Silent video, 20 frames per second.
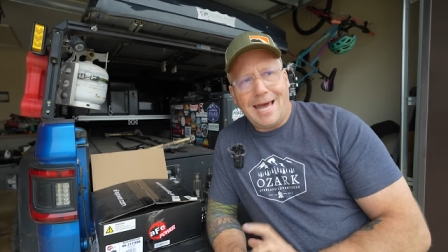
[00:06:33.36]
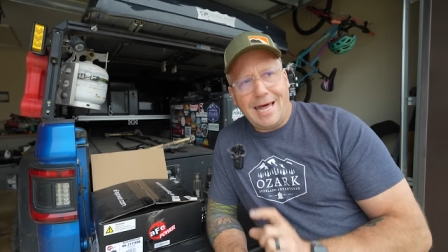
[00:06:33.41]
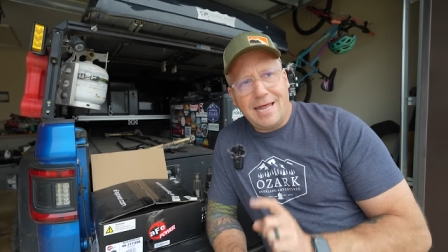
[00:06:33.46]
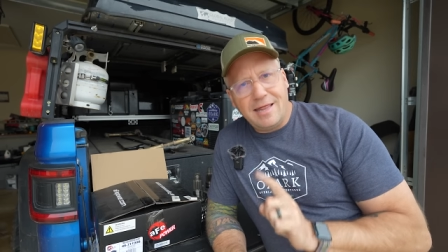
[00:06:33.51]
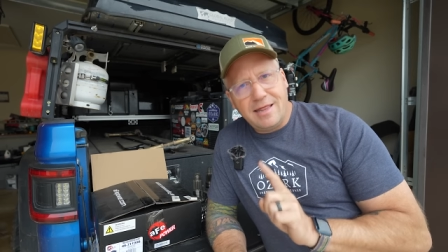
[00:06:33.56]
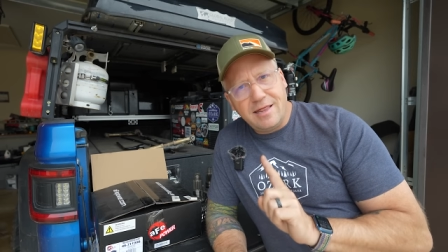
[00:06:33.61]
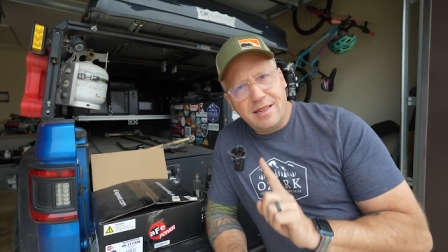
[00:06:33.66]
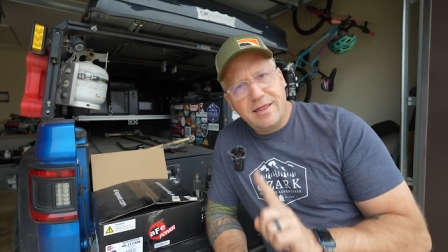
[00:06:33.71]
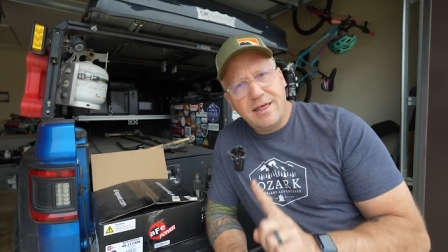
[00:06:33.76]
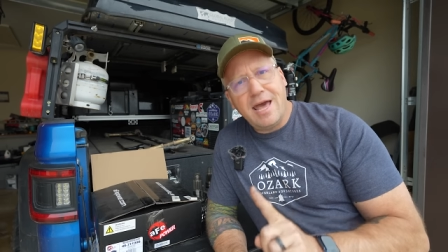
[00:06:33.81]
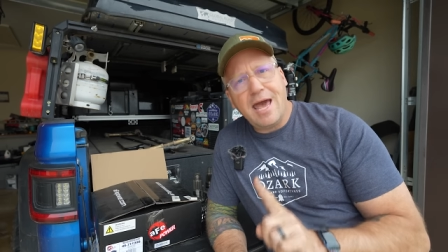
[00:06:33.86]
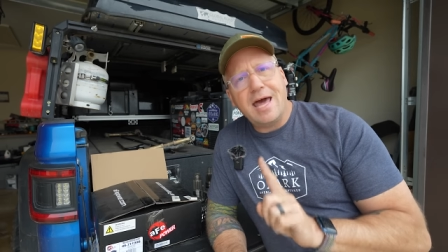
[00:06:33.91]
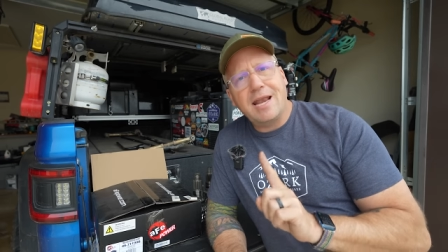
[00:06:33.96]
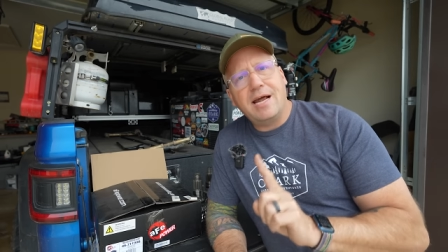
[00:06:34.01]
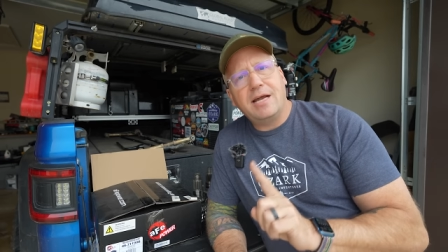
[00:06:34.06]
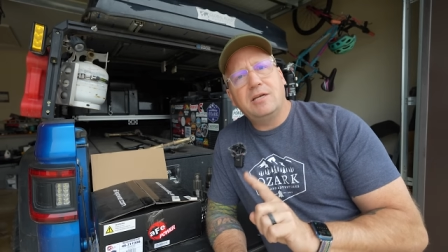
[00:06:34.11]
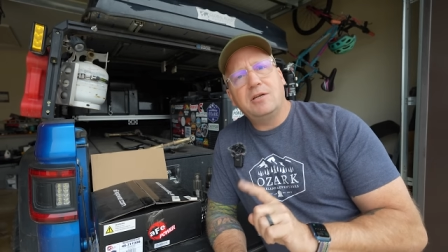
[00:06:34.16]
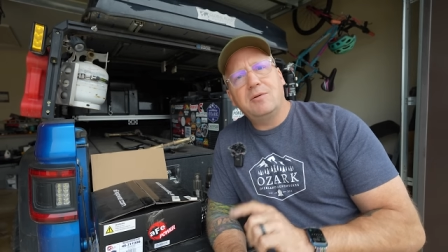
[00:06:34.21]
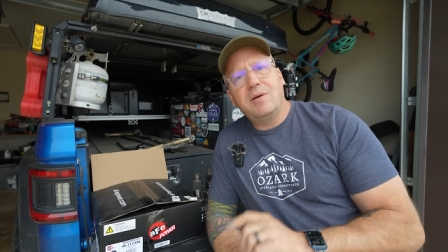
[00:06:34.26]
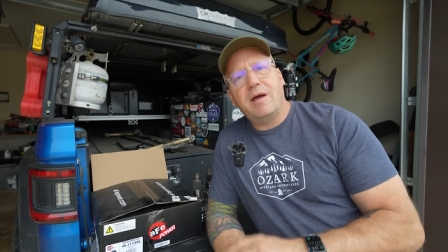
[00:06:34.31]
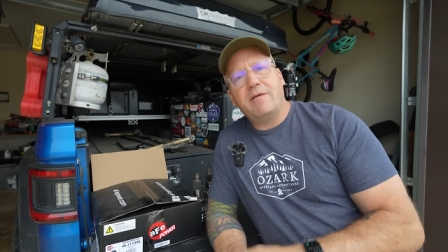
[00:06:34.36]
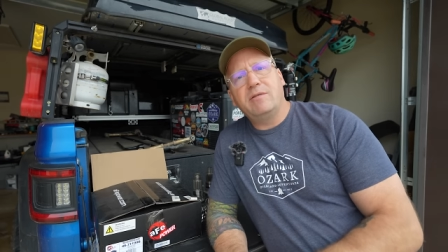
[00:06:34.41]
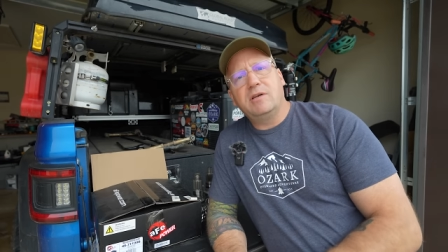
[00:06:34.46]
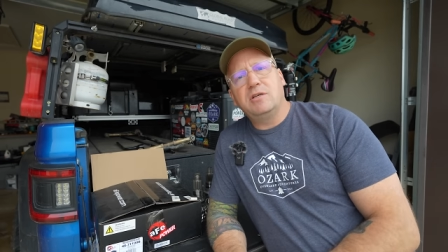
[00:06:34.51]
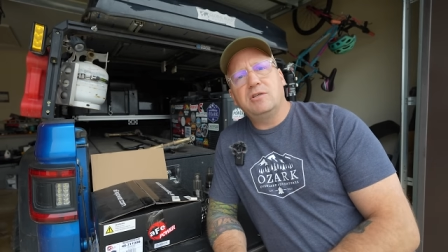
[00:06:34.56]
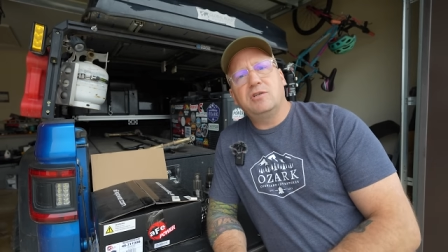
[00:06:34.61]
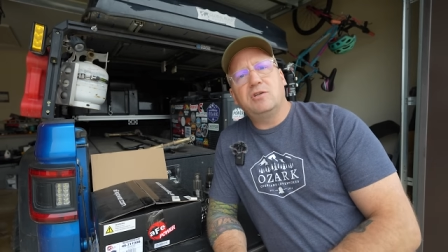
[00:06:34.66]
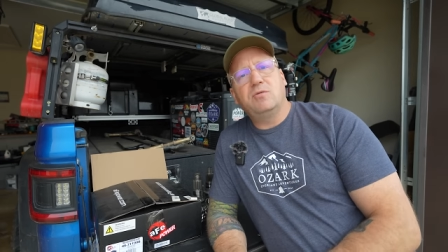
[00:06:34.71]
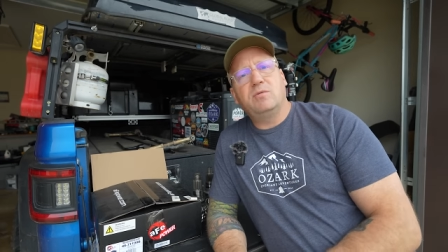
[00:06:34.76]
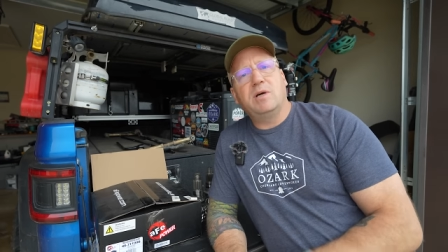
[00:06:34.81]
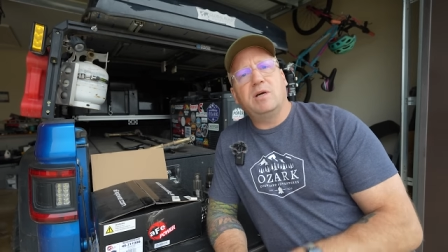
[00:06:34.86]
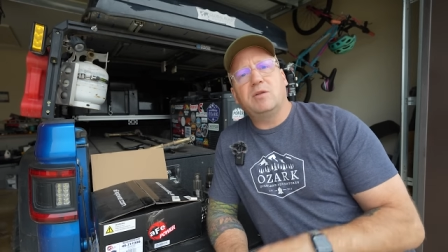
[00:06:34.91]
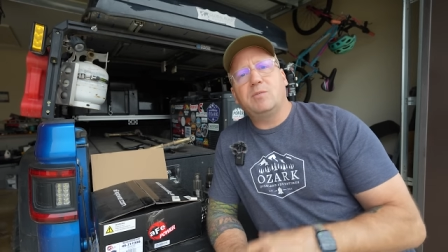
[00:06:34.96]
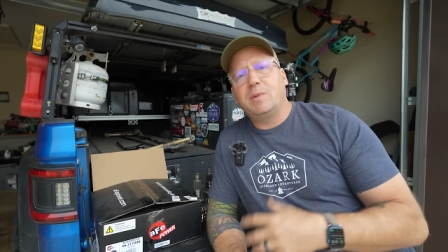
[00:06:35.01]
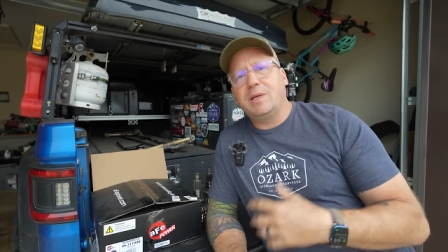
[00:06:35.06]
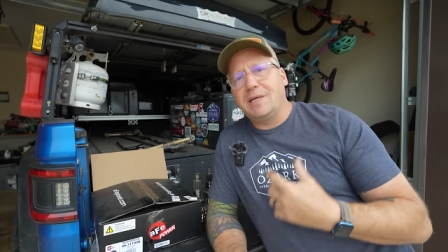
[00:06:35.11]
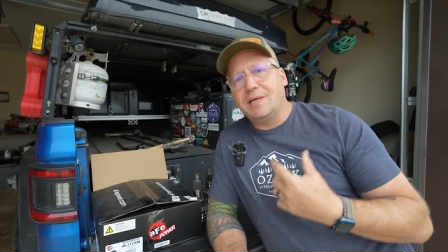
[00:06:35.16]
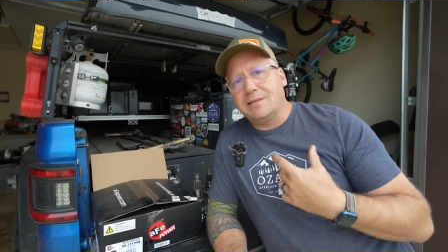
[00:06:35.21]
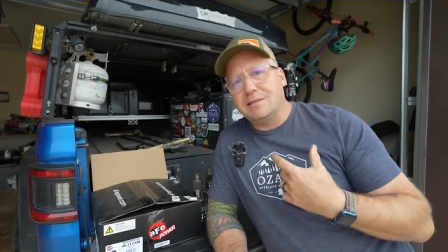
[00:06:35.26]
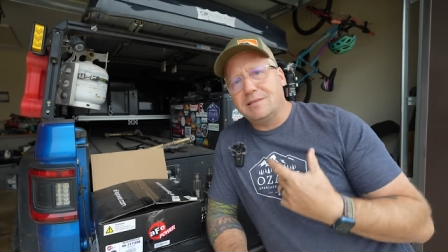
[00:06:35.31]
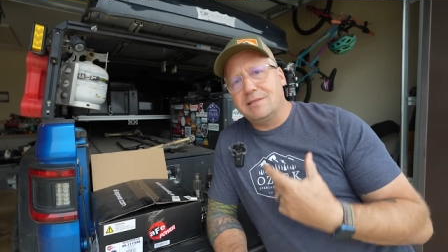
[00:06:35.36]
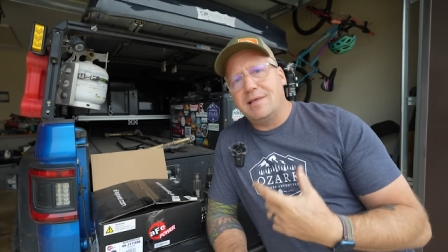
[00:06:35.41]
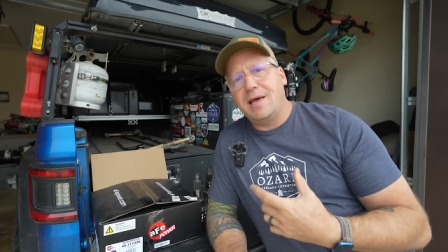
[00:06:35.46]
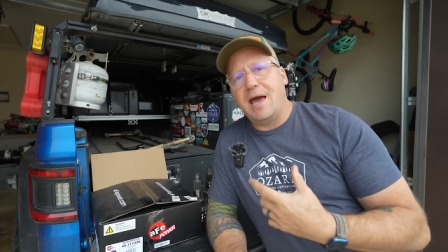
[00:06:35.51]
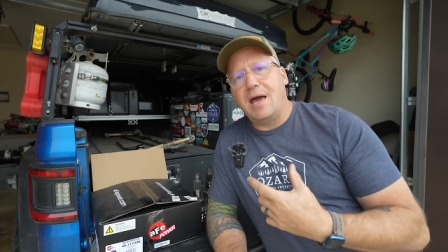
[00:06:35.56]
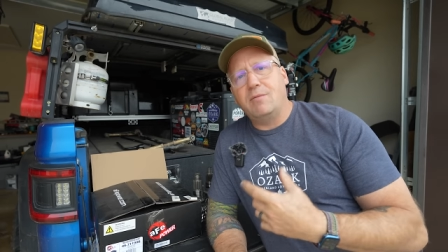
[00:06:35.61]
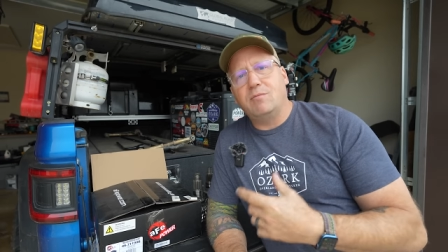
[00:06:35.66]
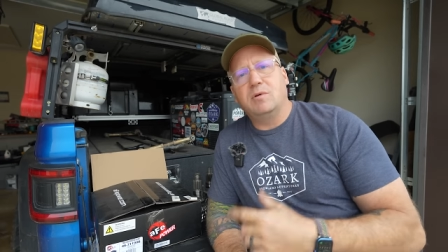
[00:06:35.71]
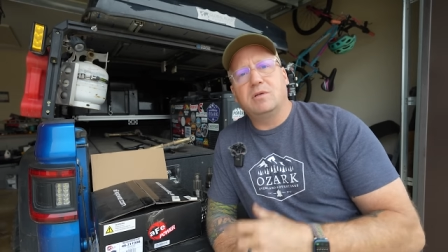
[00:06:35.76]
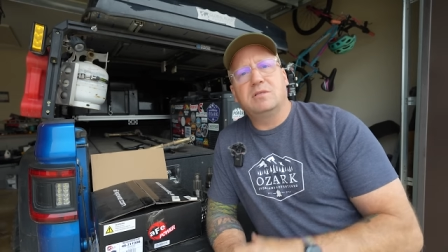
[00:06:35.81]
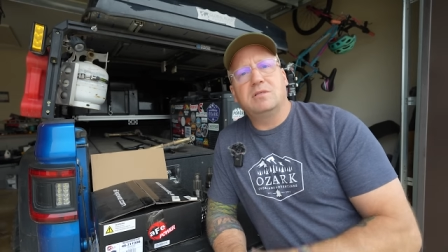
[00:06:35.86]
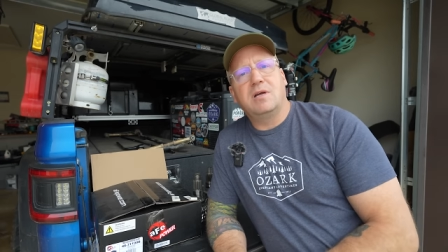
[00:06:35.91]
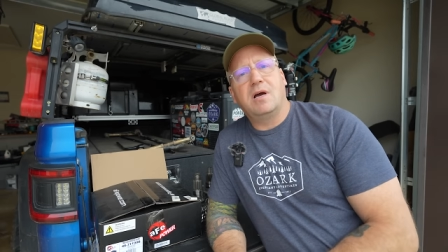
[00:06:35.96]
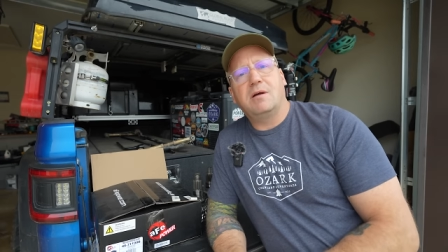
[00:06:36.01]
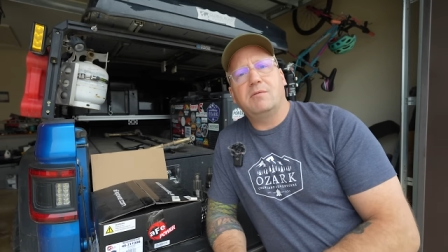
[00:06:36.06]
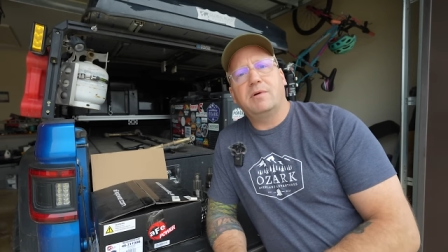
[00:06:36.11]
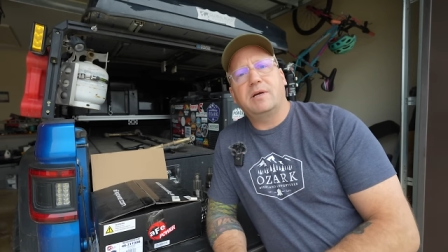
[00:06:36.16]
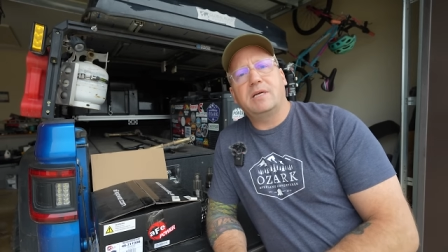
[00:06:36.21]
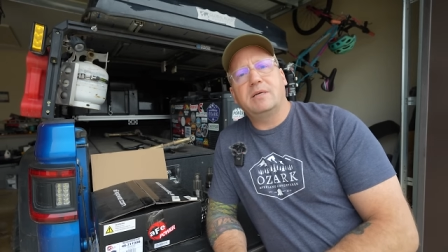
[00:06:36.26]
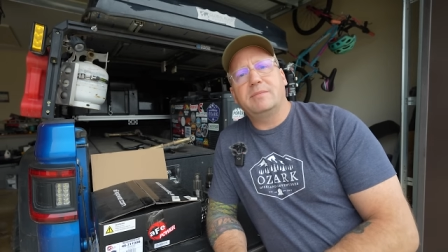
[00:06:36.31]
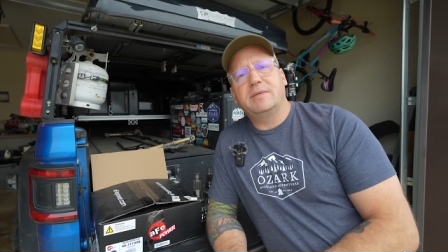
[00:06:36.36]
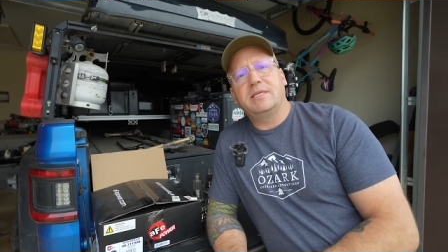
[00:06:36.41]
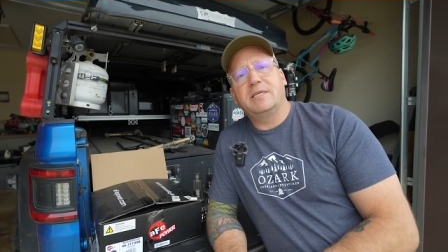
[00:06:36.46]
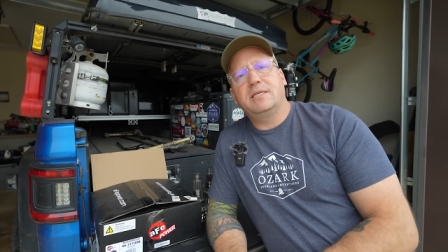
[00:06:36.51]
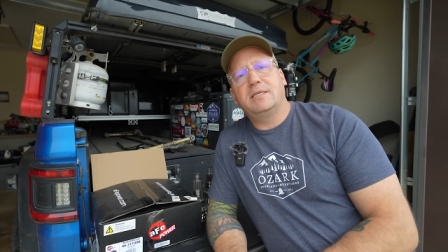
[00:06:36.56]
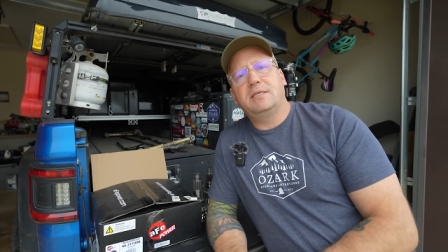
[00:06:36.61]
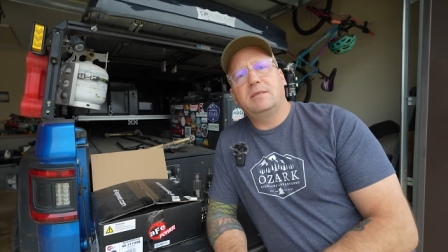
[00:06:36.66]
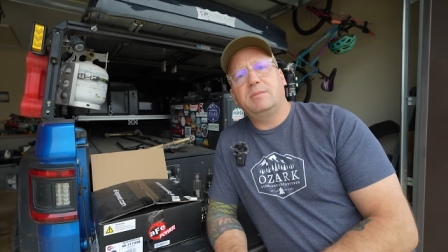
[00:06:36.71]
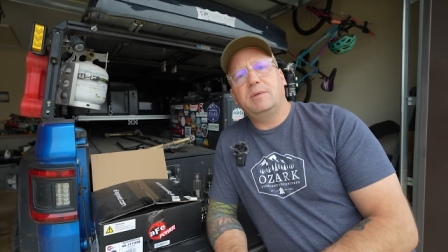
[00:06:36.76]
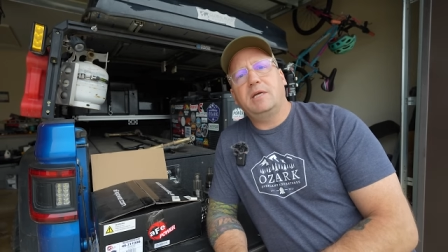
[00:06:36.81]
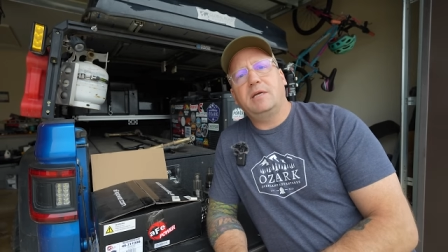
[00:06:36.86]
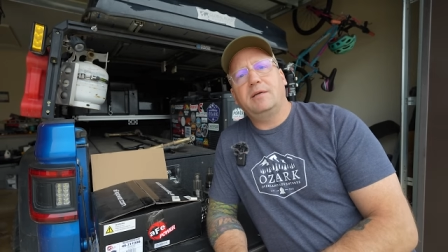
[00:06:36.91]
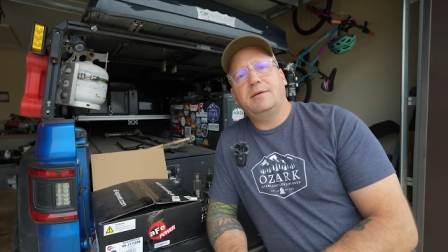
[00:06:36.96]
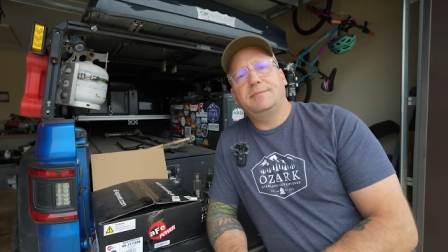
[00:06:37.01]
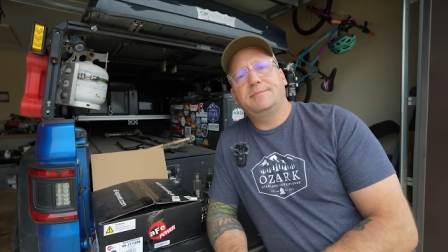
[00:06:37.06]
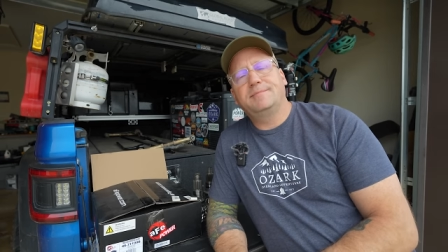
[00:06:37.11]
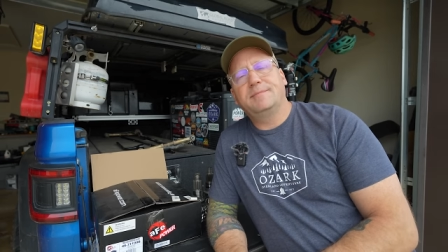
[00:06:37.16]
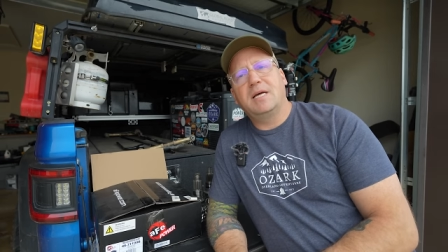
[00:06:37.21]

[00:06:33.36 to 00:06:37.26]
And that I do have an issue with because that was not recommended to me.